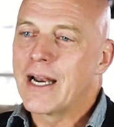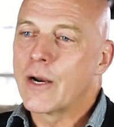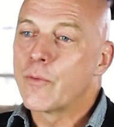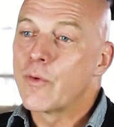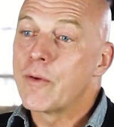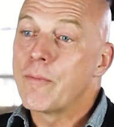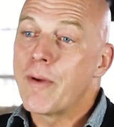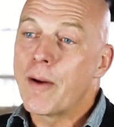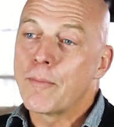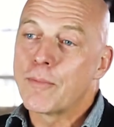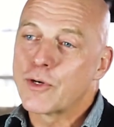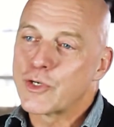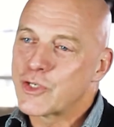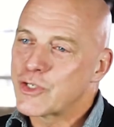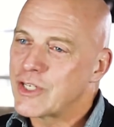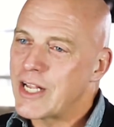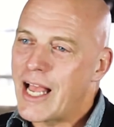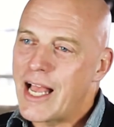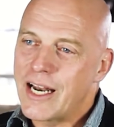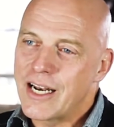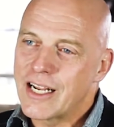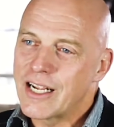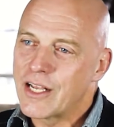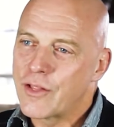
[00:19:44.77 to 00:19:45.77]
I remember
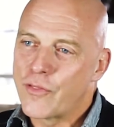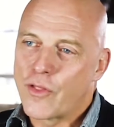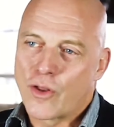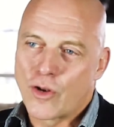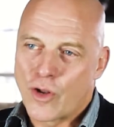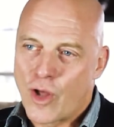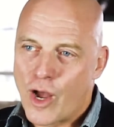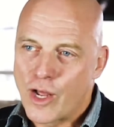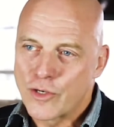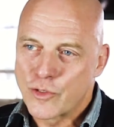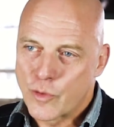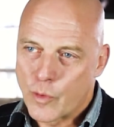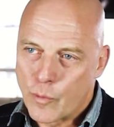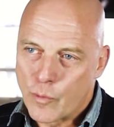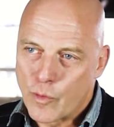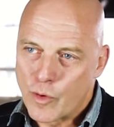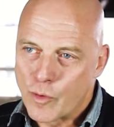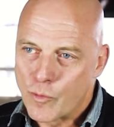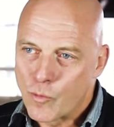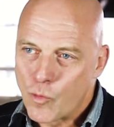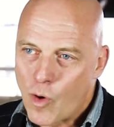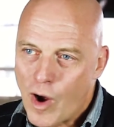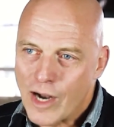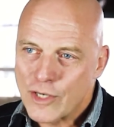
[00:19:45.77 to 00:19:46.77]
standing in the laundry
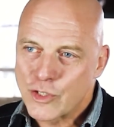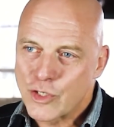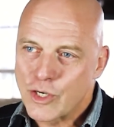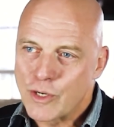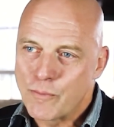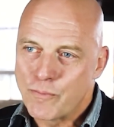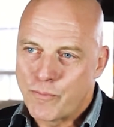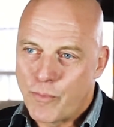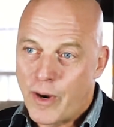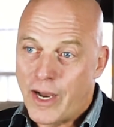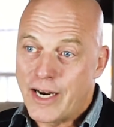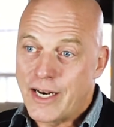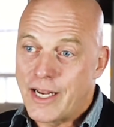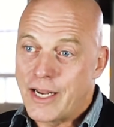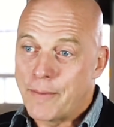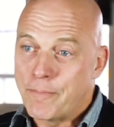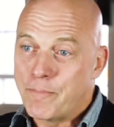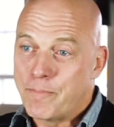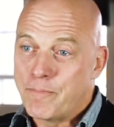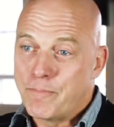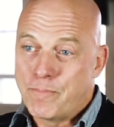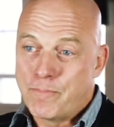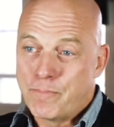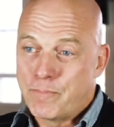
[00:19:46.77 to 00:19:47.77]
room watching Buddy
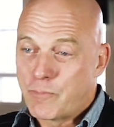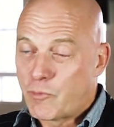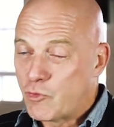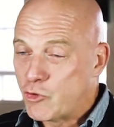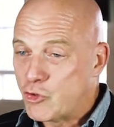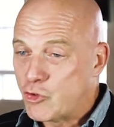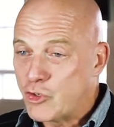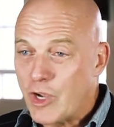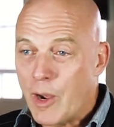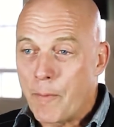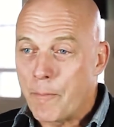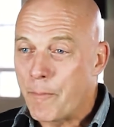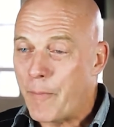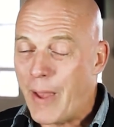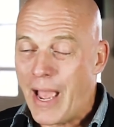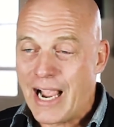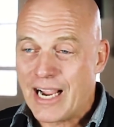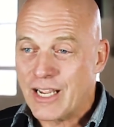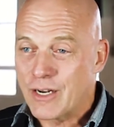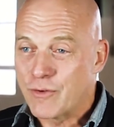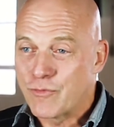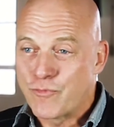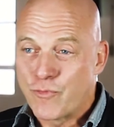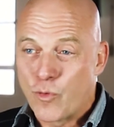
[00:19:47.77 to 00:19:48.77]
jump
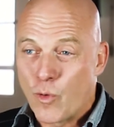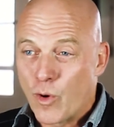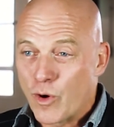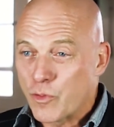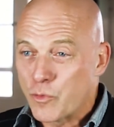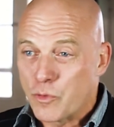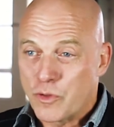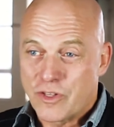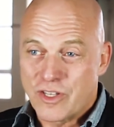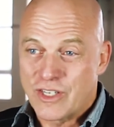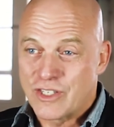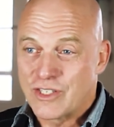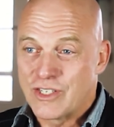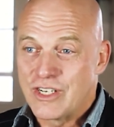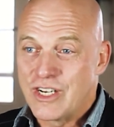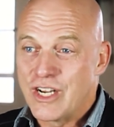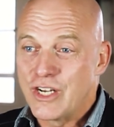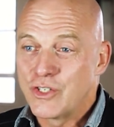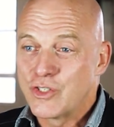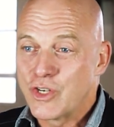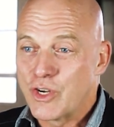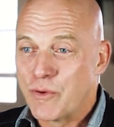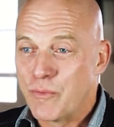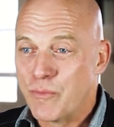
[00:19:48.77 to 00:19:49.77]
back and forth with his
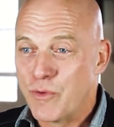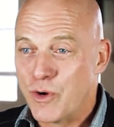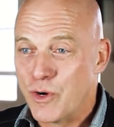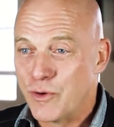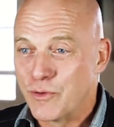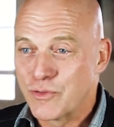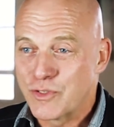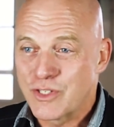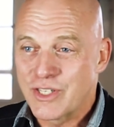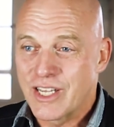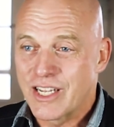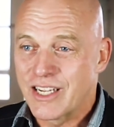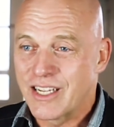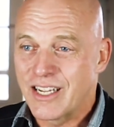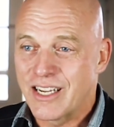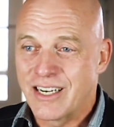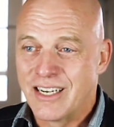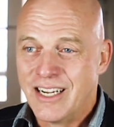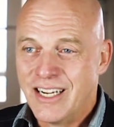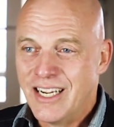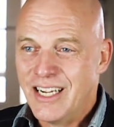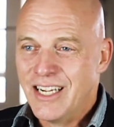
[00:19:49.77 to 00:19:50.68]
ninja moves, thinking,